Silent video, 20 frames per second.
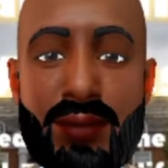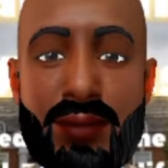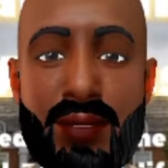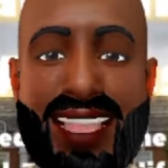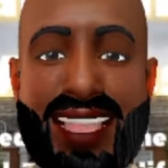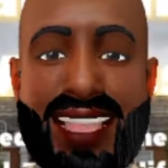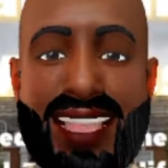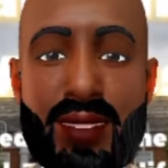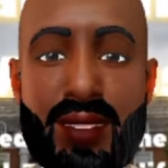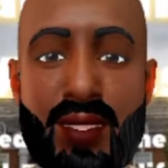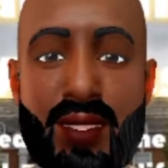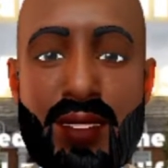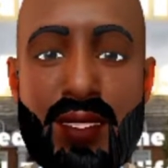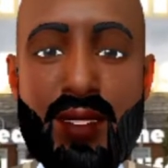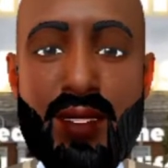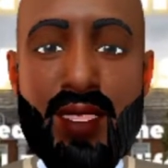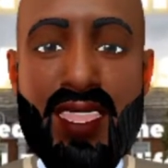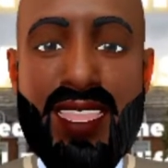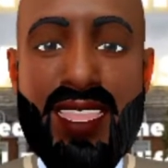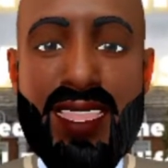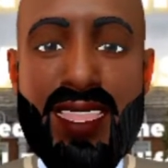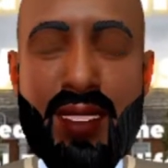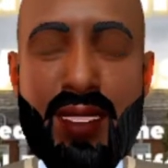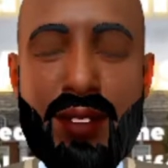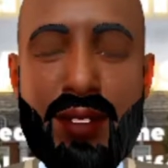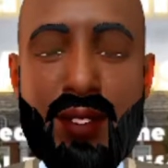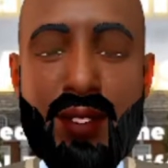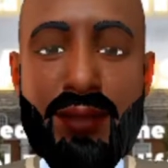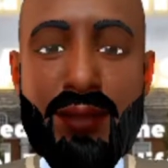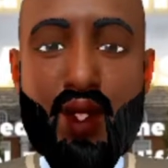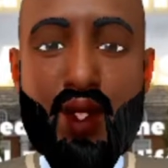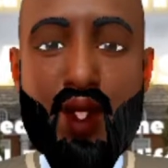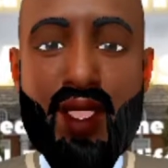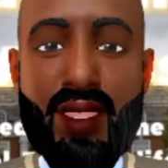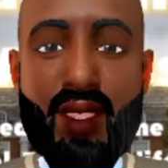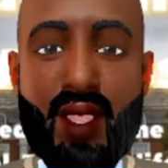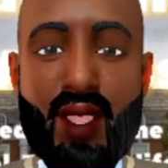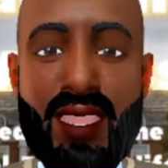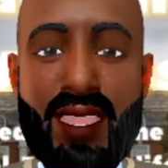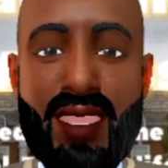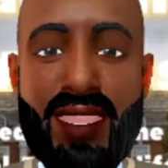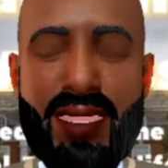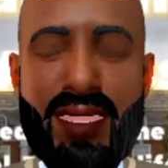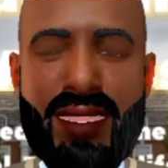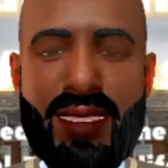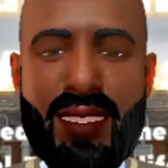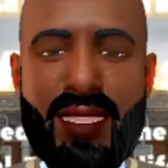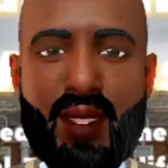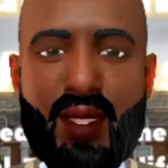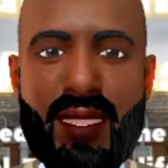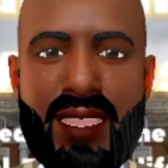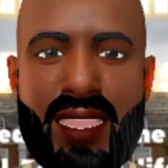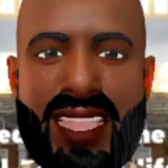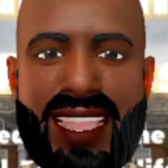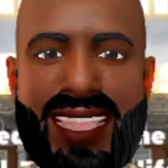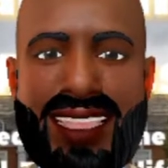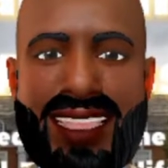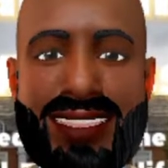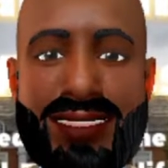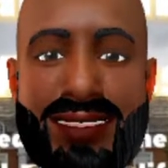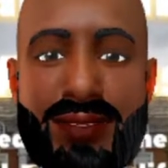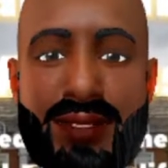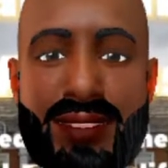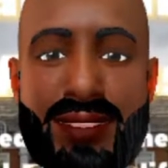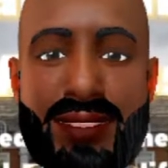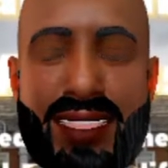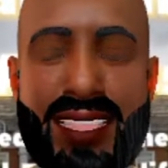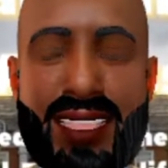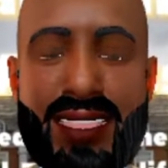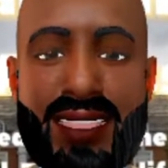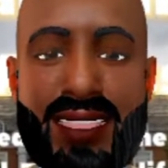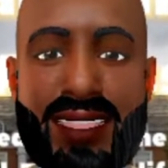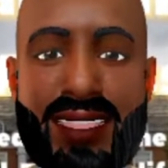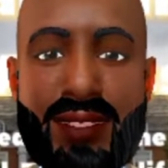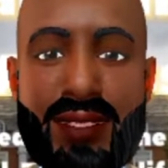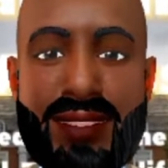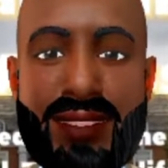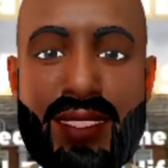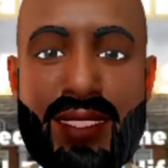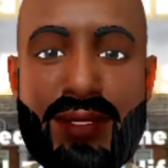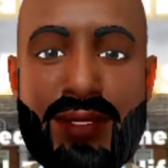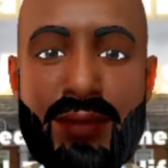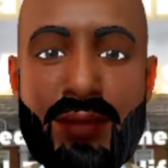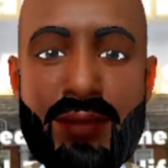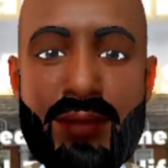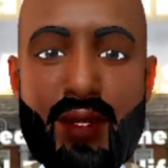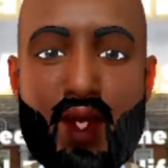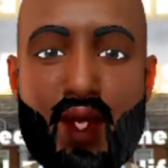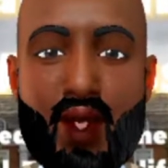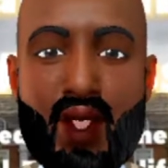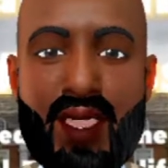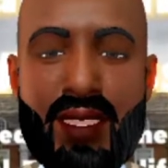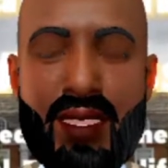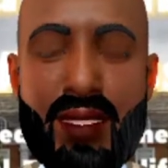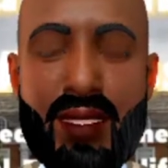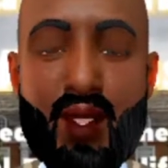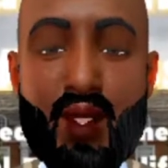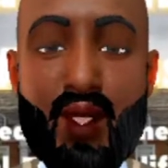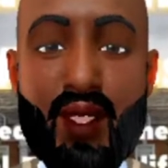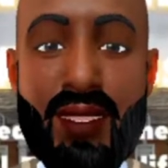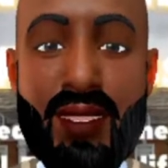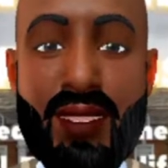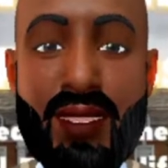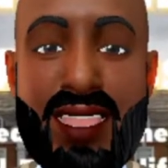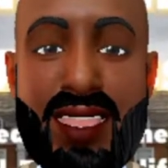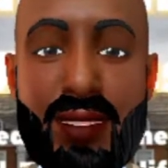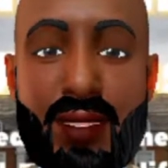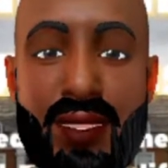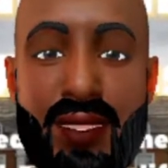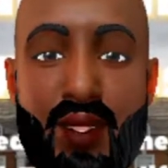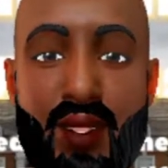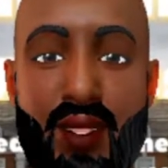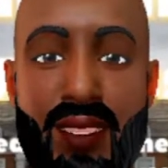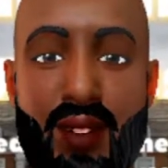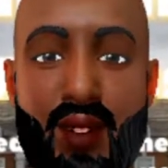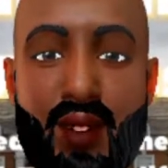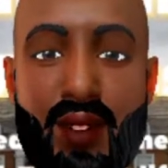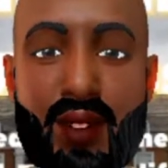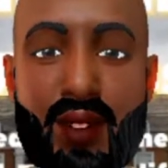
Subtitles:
After the sale, only one entity remains, and that entity owns both businesses.